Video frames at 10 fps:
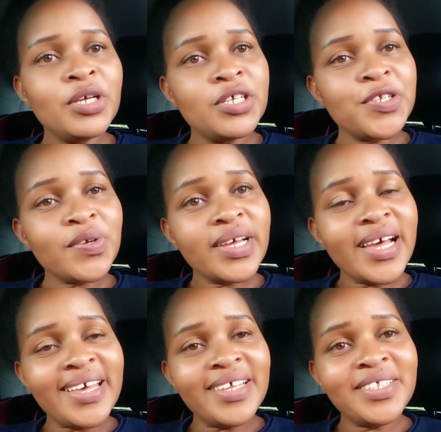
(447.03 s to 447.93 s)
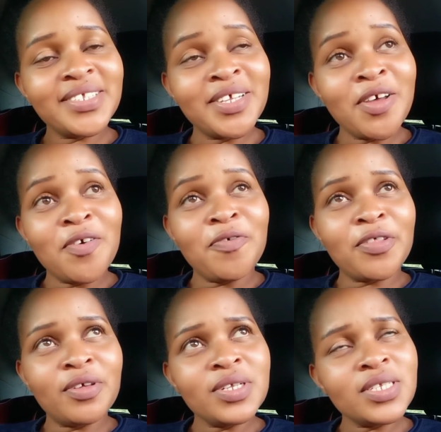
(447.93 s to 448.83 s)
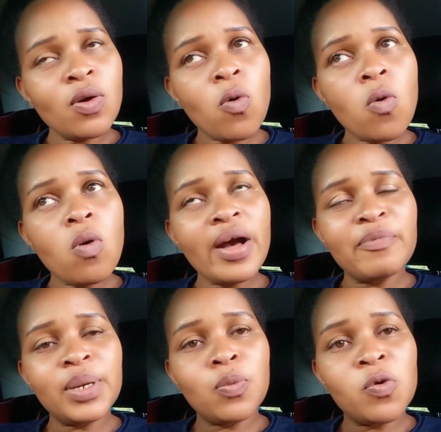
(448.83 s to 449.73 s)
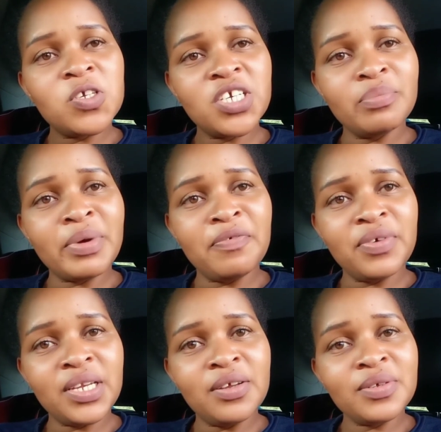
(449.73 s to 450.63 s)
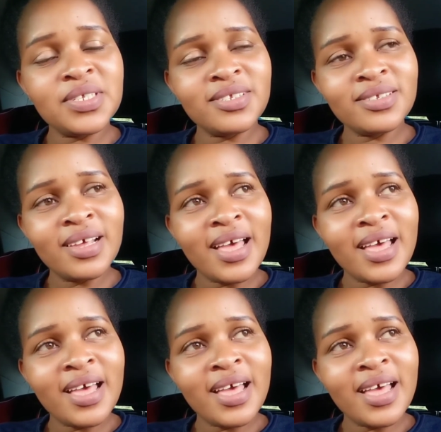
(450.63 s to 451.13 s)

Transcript: So guys, for those who have been watching my videos,